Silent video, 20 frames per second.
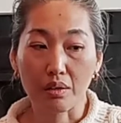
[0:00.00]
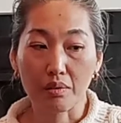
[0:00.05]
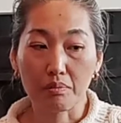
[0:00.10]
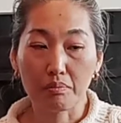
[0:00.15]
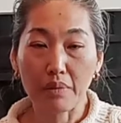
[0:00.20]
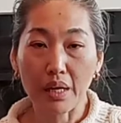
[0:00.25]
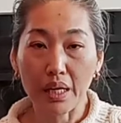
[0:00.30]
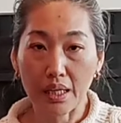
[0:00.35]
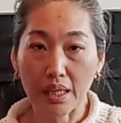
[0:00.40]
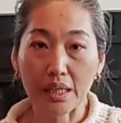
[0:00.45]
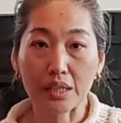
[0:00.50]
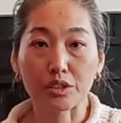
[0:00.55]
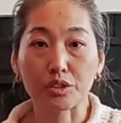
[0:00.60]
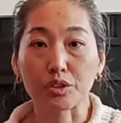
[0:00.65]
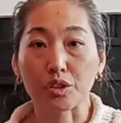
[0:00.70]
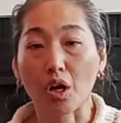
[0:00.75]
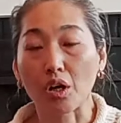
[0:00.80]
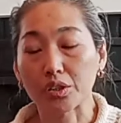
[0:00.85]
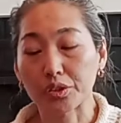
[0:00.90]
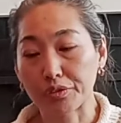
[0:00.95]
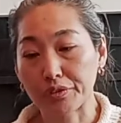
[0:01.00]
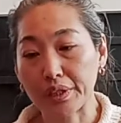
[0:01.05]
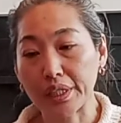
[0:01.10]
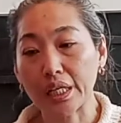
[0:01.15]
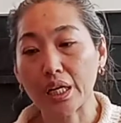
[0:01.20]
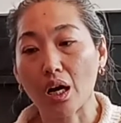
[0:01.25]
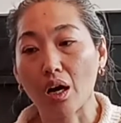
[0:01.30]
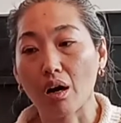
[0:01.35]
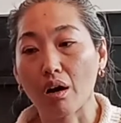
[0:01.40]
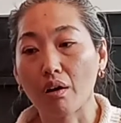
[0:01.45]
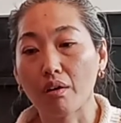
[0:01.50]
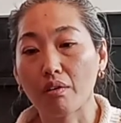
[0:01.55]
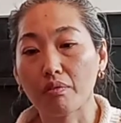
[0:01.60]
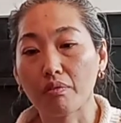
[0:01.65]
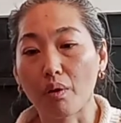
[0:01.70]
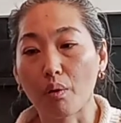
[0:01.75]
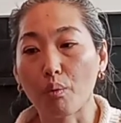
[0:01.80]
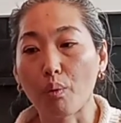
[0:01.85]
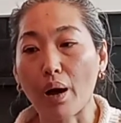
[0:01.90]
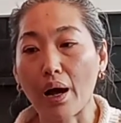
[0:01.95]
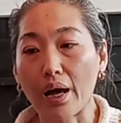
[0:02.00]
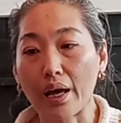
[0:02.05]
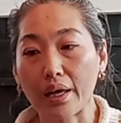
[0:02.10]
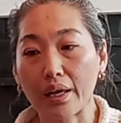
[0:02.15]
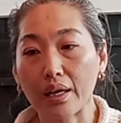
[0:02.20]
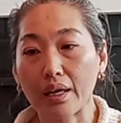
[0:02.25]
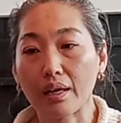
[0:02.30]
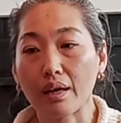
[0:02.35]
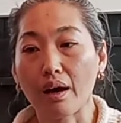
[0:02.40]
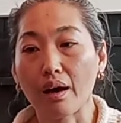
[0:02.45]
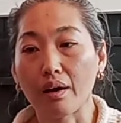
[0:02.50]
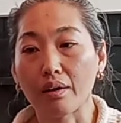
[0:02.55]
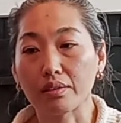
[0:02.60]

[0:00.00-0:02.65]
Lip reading: make an introductory of why